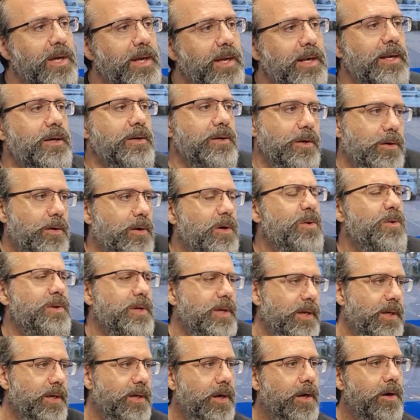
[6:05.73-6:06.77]
And I go,
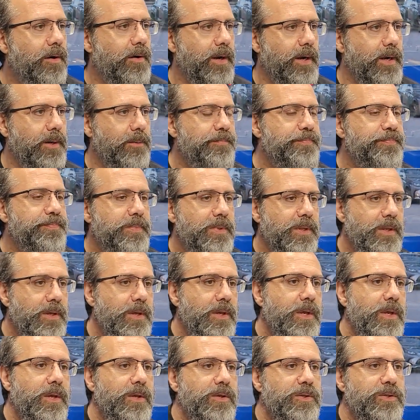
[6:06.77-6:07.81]
okay, all right.
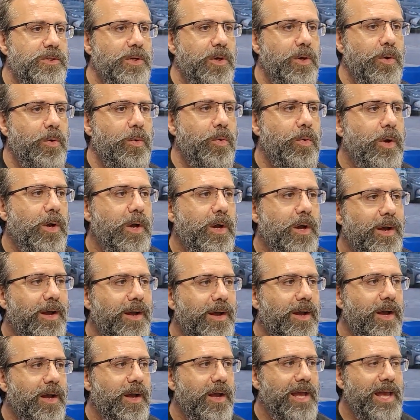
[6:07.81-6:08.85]
So
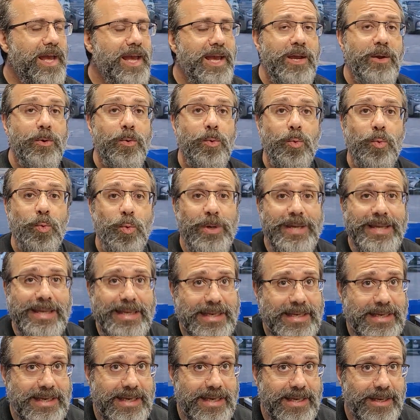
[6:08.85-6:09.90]
a
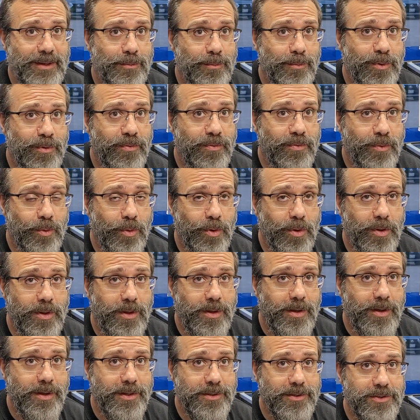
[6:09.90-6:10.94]
week before
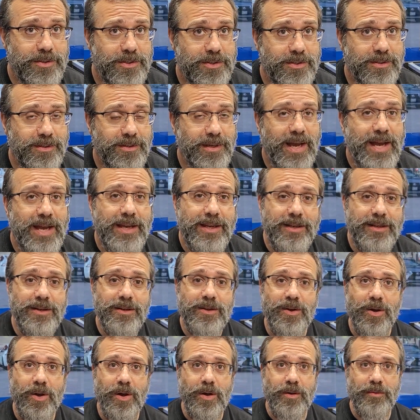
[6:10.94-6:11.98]
launch, I get a
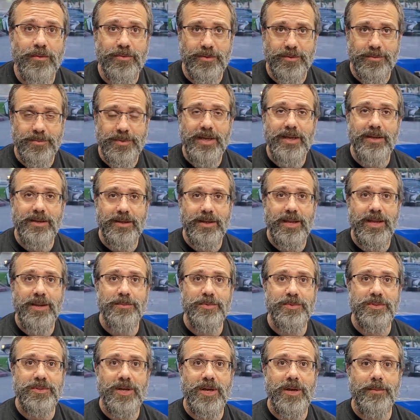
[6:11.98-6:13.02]
call from that
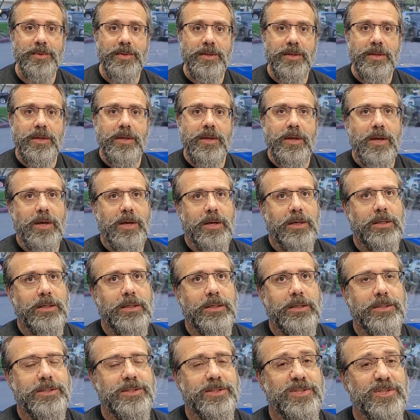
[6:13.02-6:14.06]
GameStop.
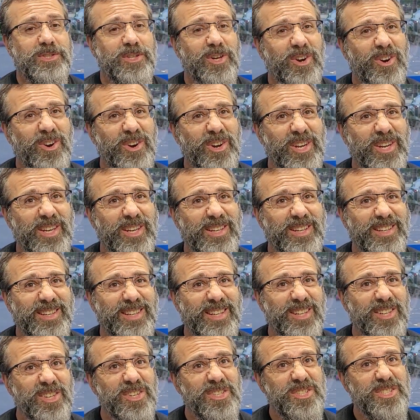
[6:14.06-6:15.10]
Sorry,
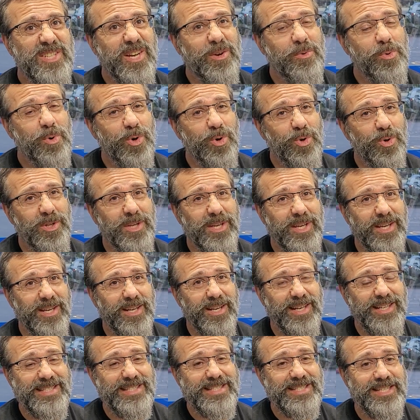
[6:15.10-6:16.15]
it looks like we're only
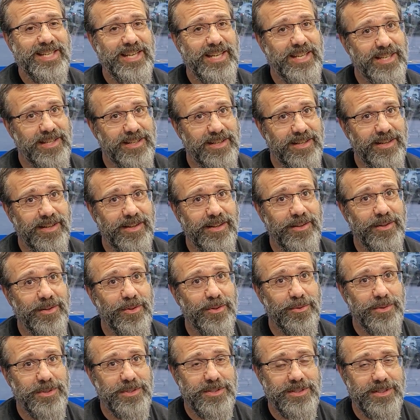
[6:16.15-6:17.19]
getting 10
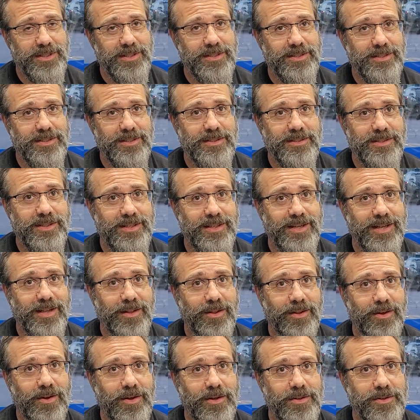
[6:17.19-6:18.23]
360s in at
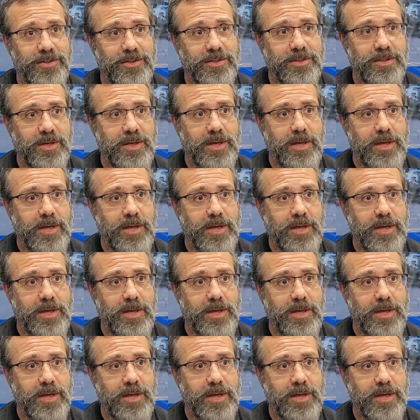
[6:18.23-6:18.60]
launch.